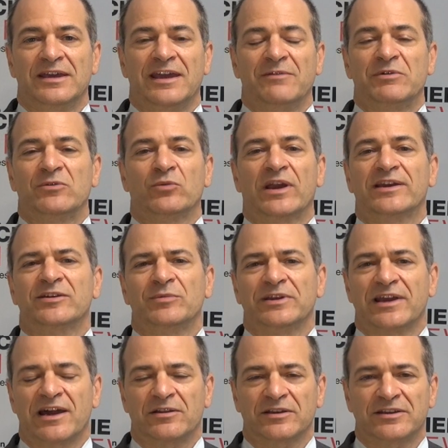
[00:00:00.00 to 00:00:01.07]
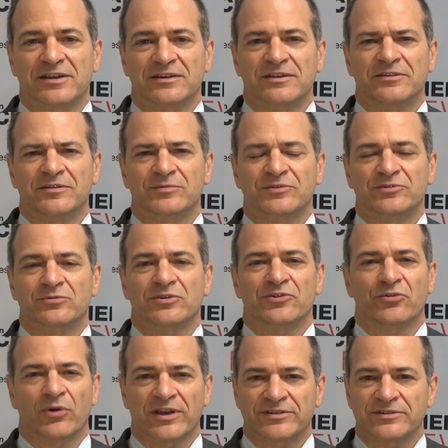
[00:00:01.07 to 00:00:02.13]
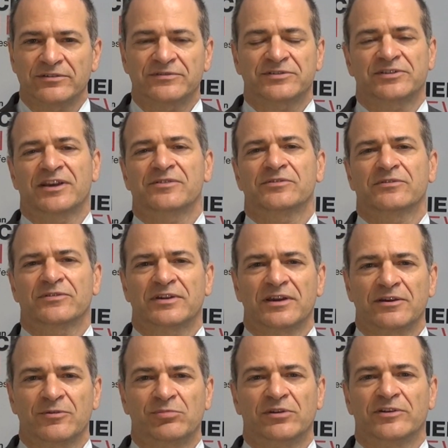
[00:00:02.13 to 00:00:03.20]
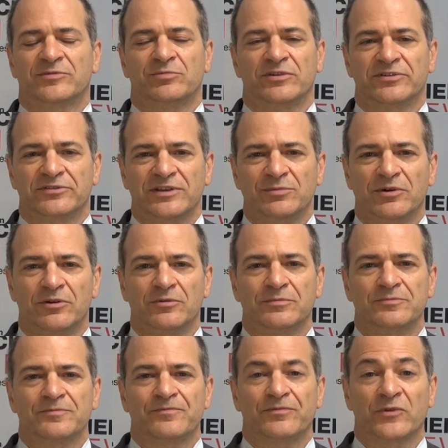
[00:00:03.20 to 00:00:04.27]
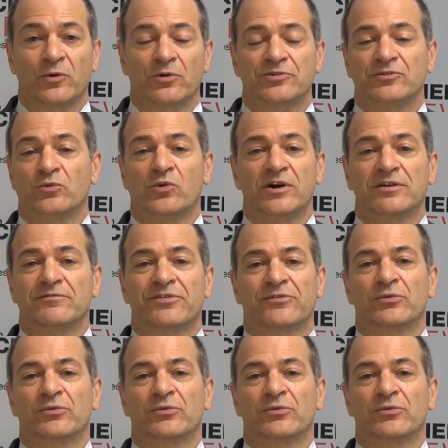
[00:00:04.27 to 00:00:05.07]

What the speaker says: And we randomly allocated them to aggressive standard of care plus placebo, or to one of